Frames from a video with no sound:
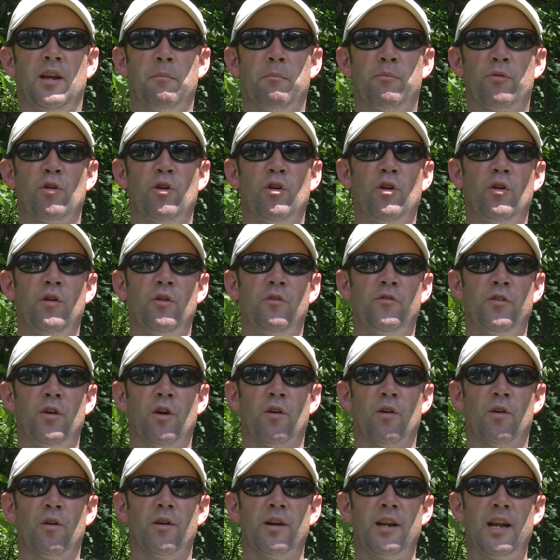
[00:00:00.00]
improve
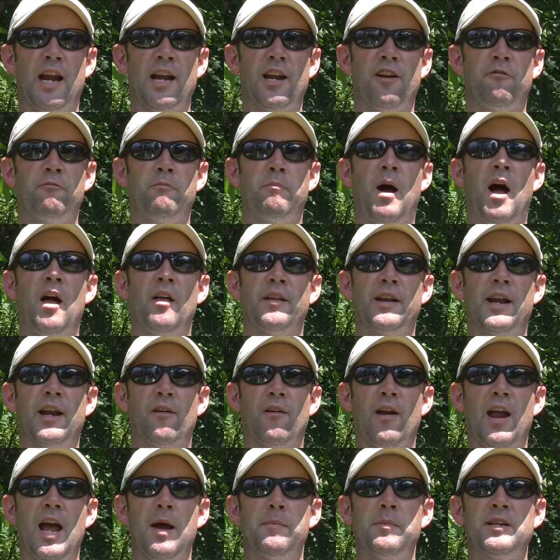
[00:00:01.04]
your native
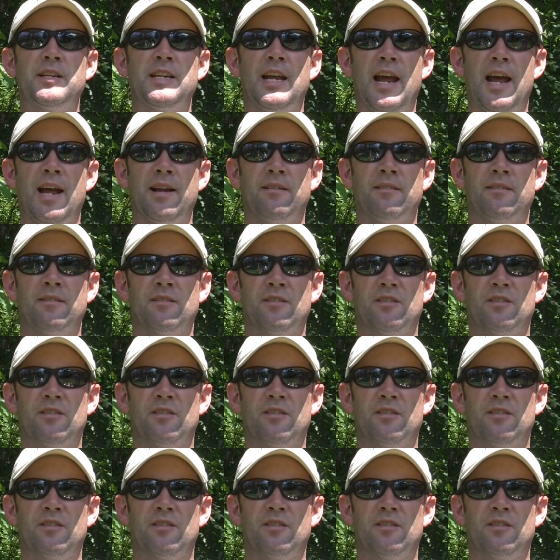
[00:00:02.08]
pollinator habitat